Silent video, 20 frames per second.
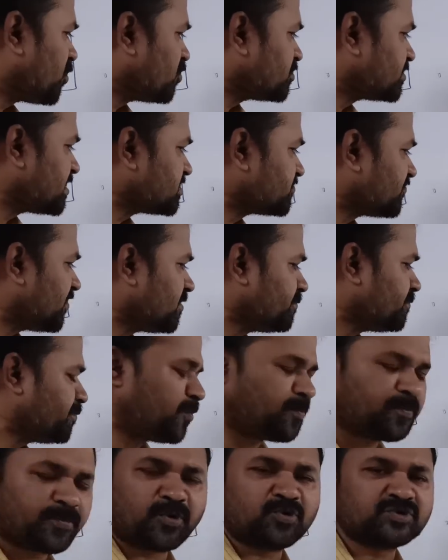process
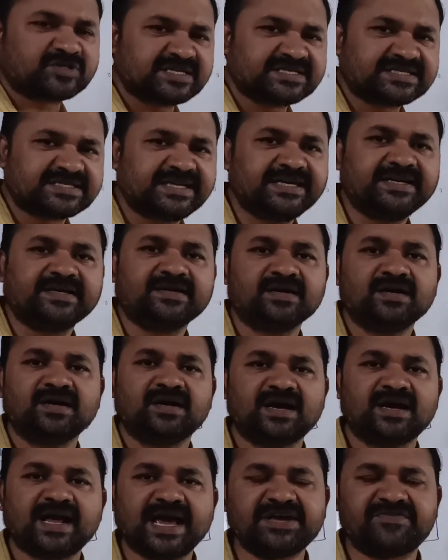1, process 3,
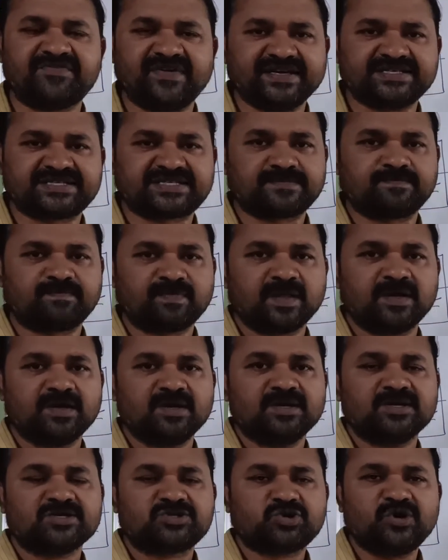likewise.
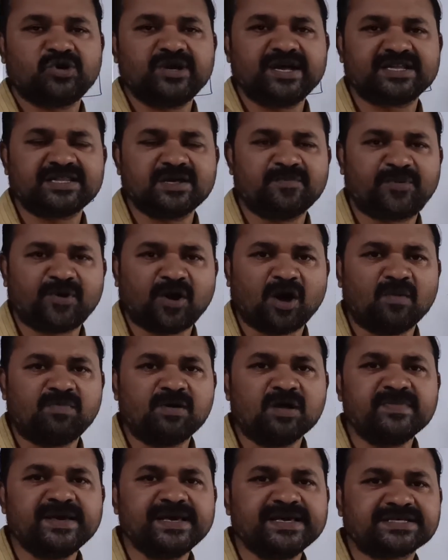So here the
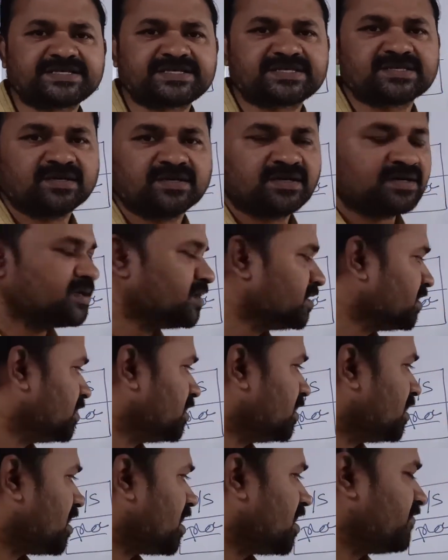problem is
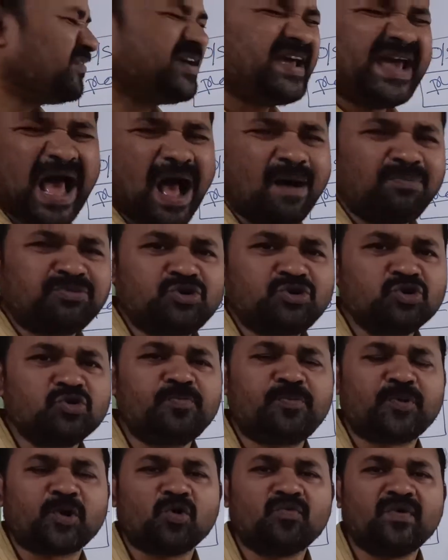we have to
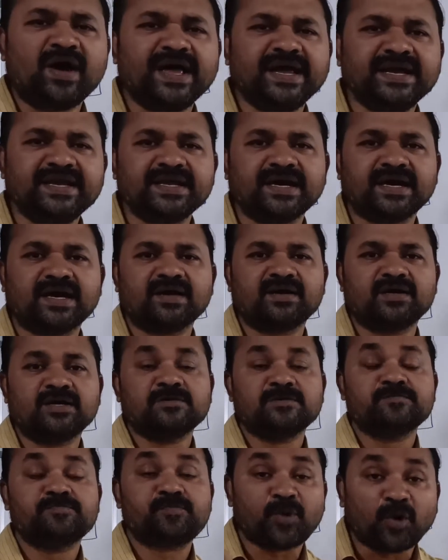provide
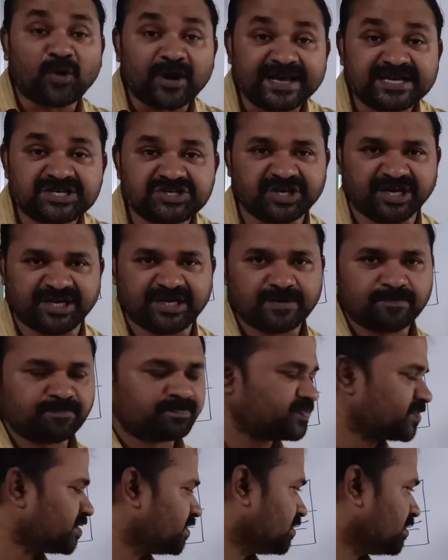protection
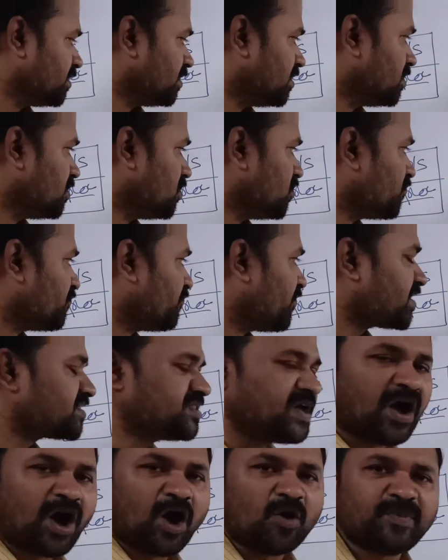for
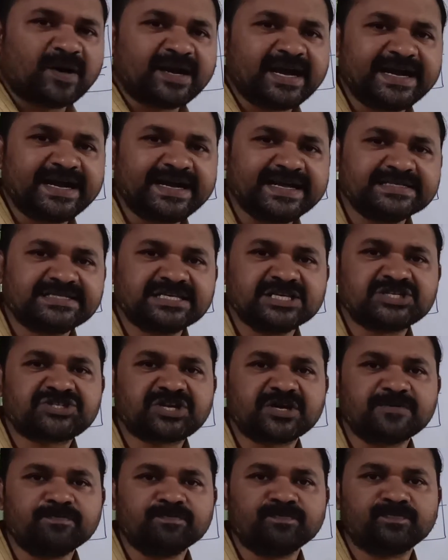the operating
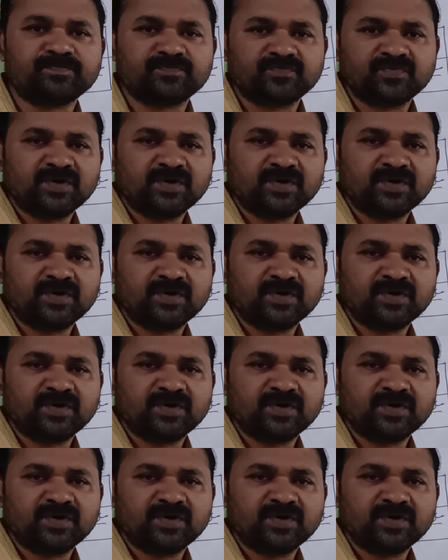system